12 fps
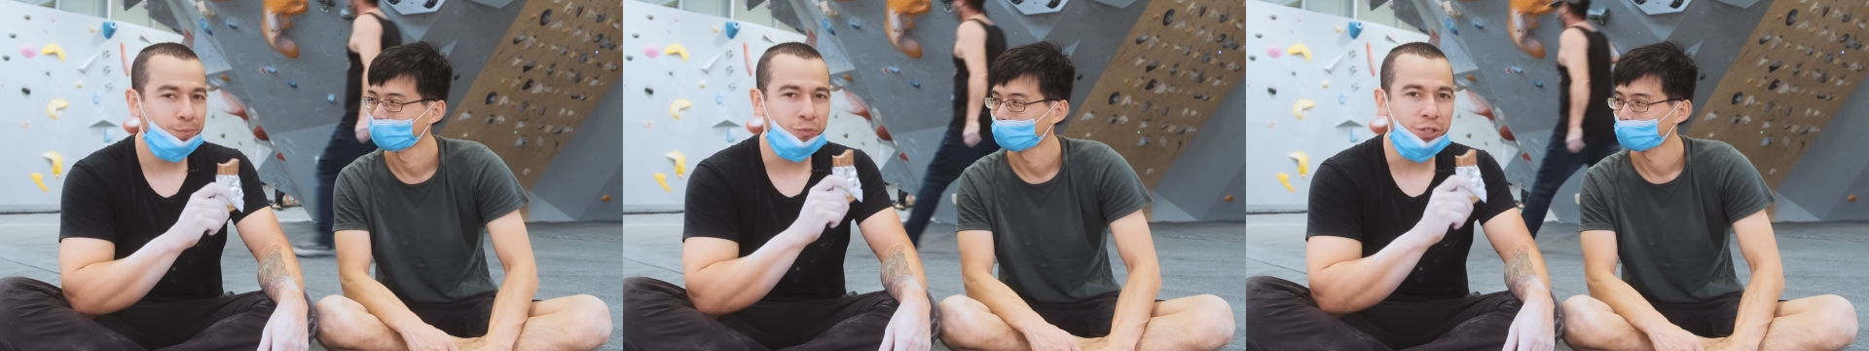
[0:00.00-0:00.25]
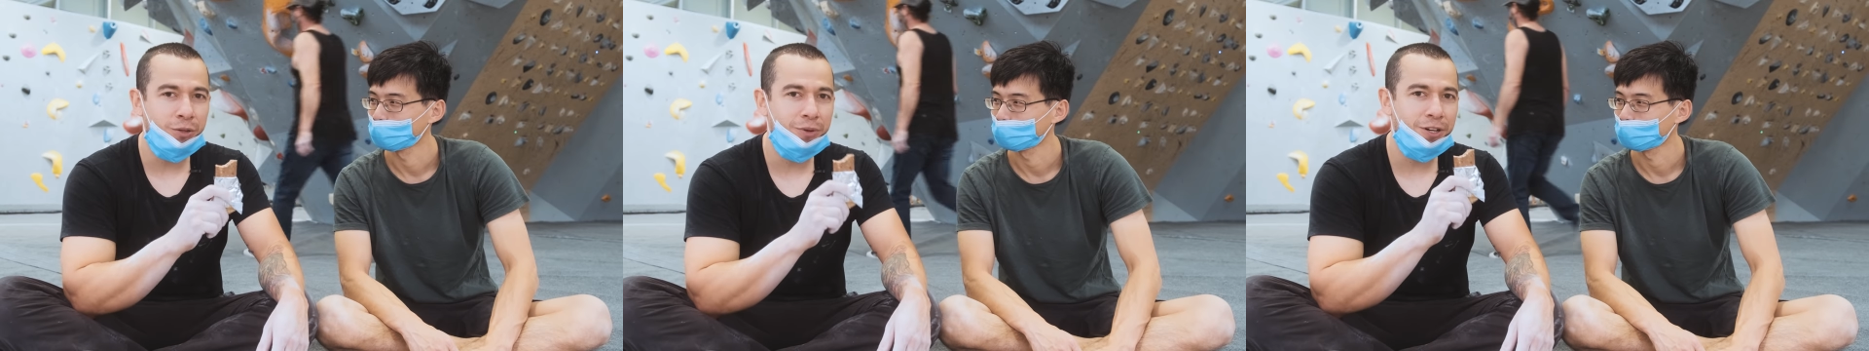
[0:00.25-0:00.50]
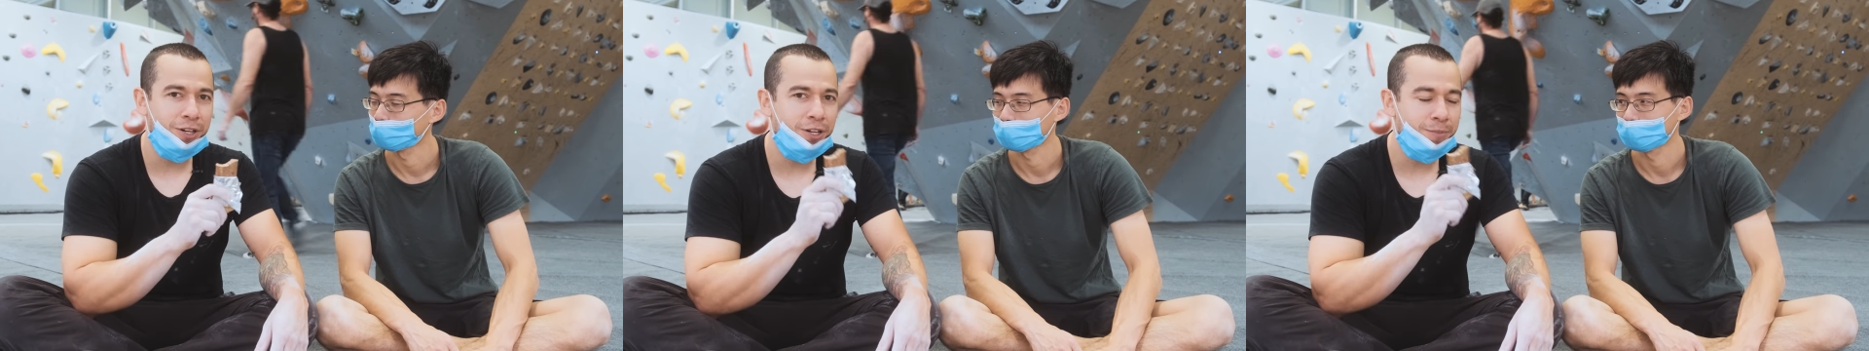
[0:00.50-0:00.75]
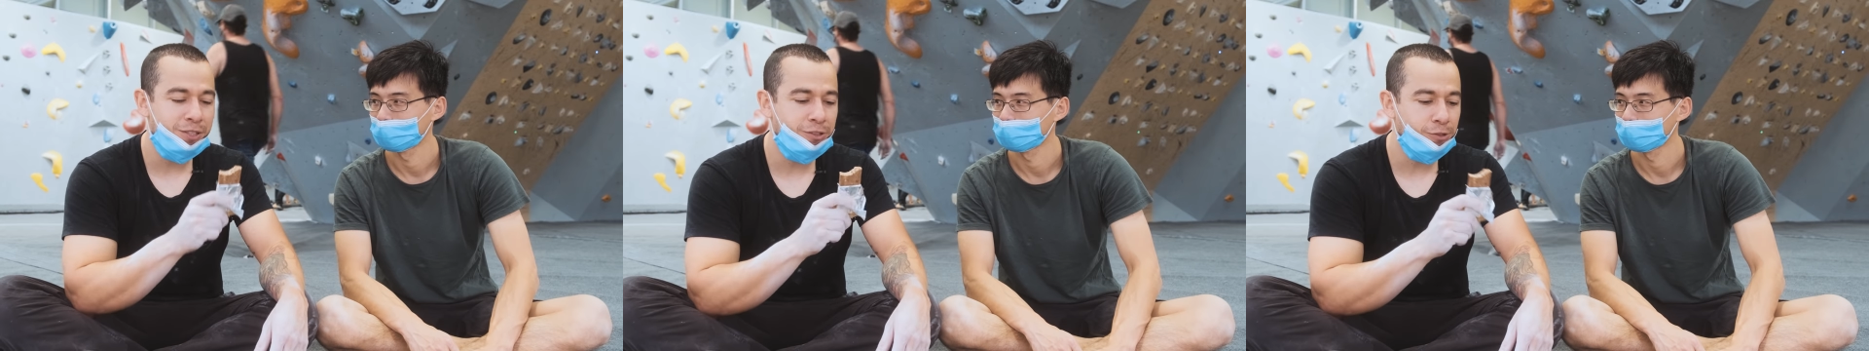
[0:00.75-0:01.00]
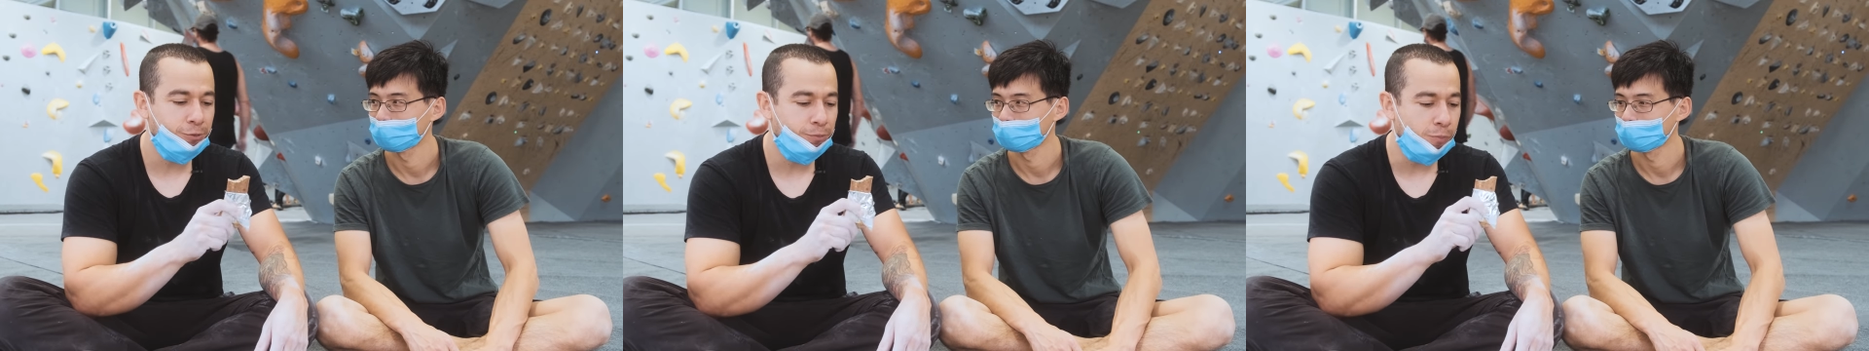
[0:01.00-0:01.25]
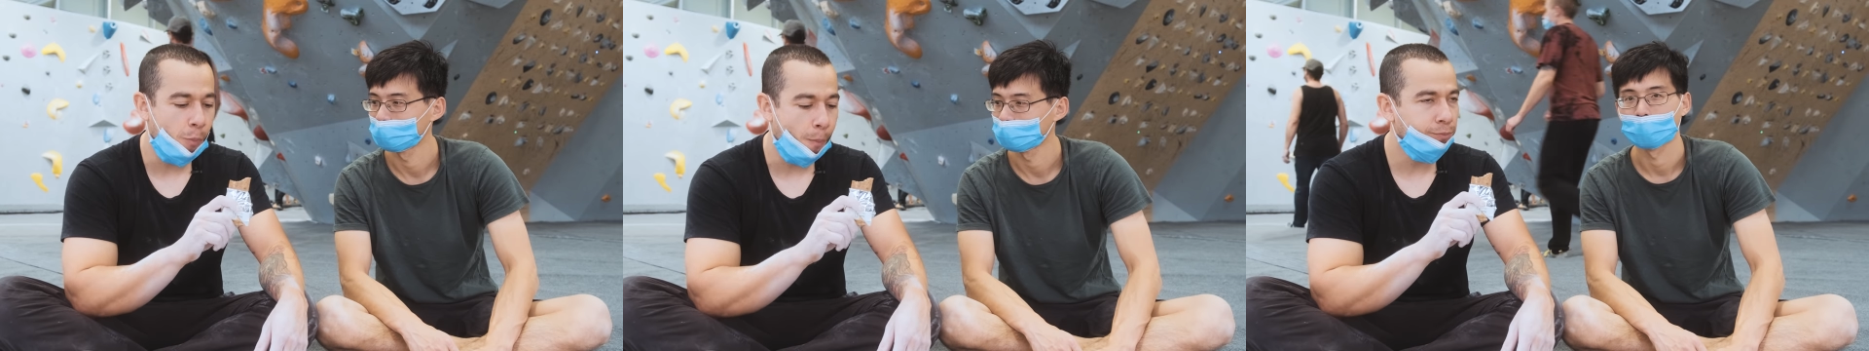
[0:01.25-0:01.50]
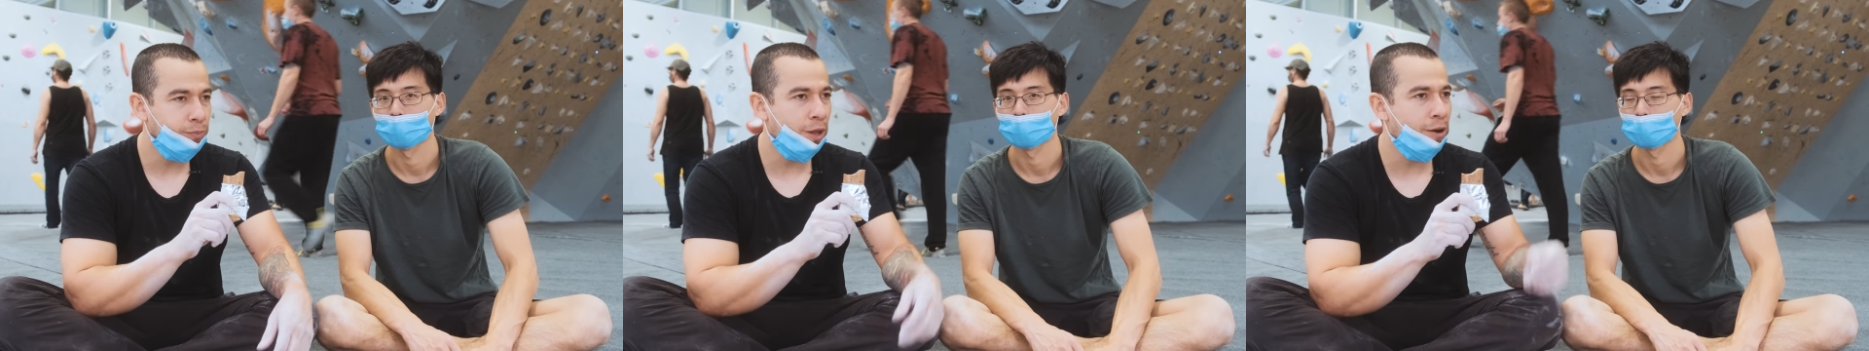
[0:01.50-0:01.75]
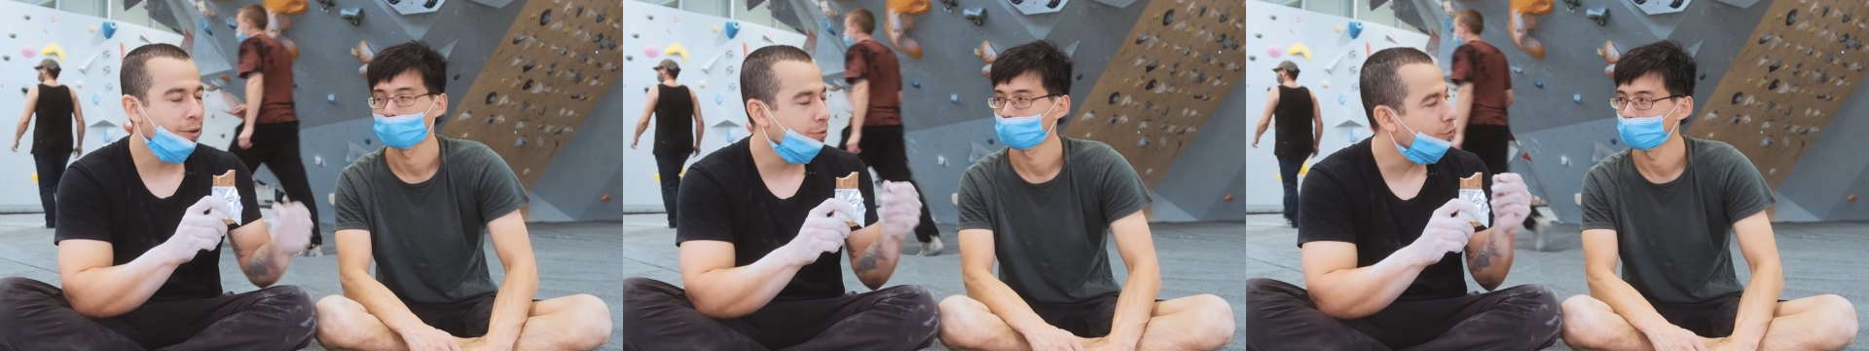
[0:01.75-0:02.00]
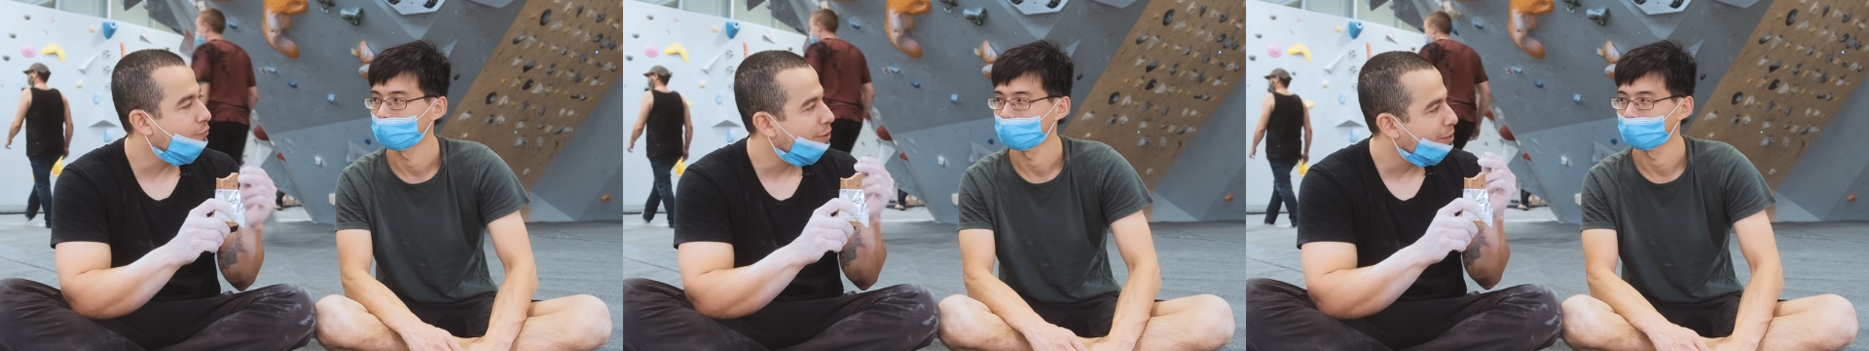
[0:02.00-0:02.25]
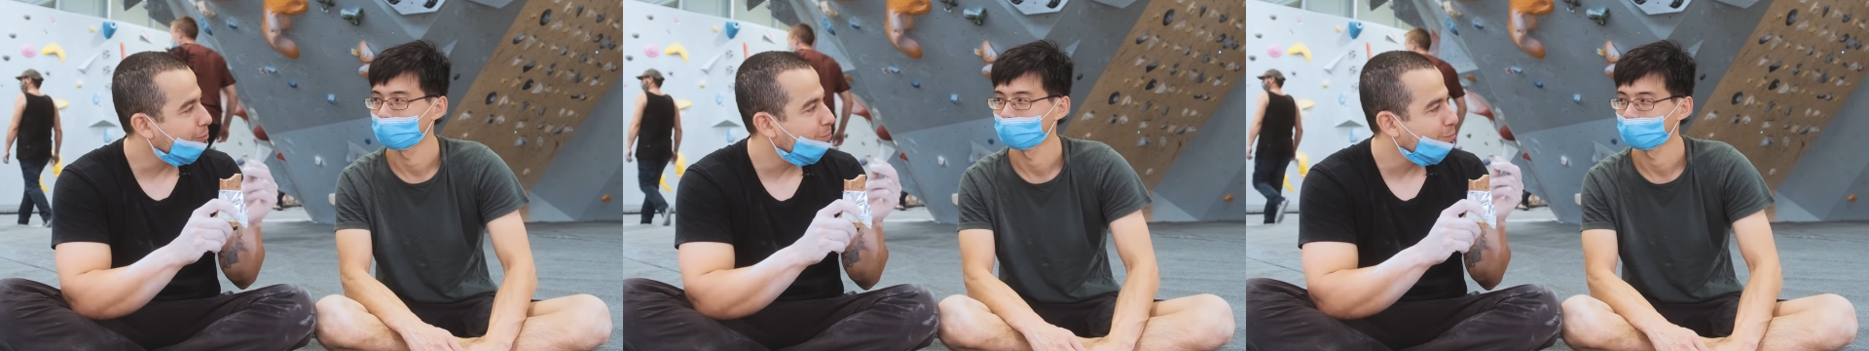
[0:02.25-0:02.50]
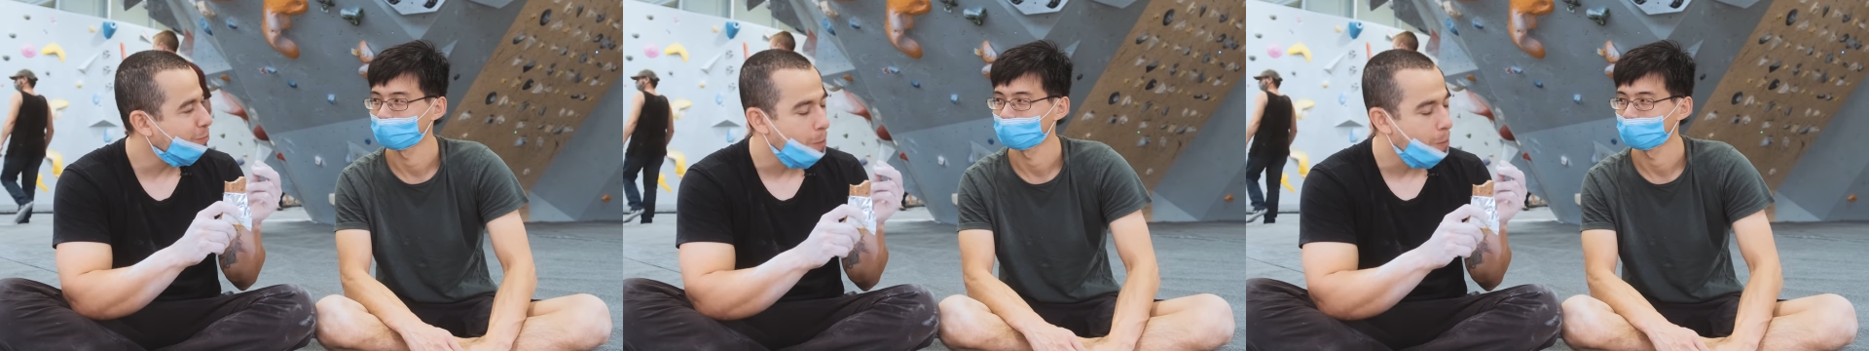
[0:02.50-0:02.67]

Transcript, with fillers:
Speaker 1: You know what I like about this? I like the fact